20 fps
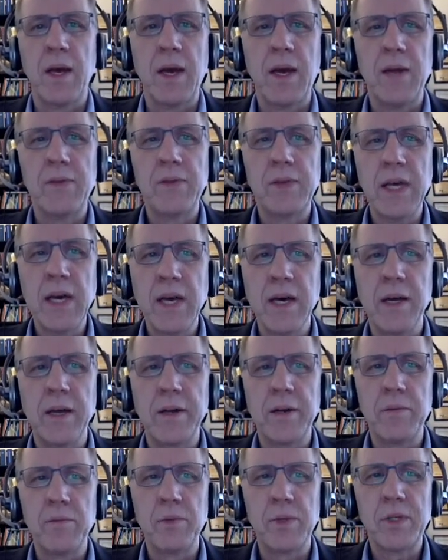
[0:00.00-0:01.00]
And
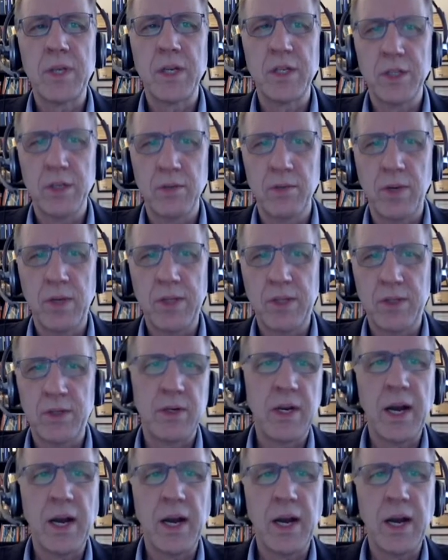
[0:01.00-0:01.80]
then retention rates are